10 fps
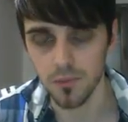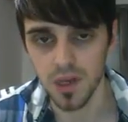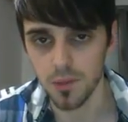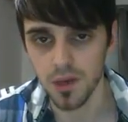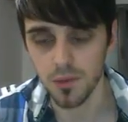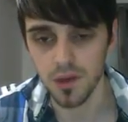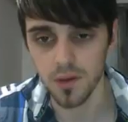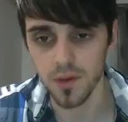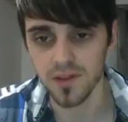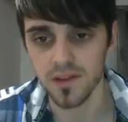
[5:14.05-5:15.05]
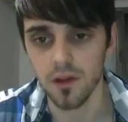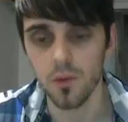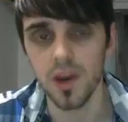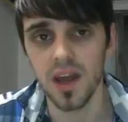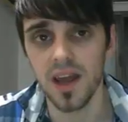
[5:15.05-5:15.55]
many weeks ago,
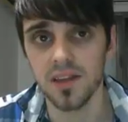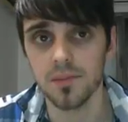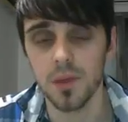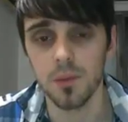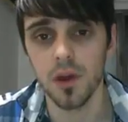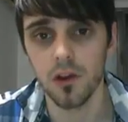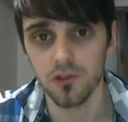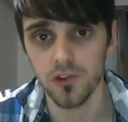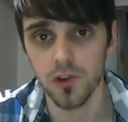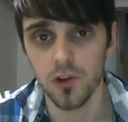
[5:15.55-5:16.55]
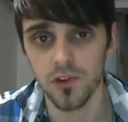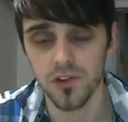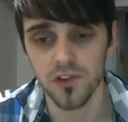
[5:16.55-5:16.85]
when I had maybe $100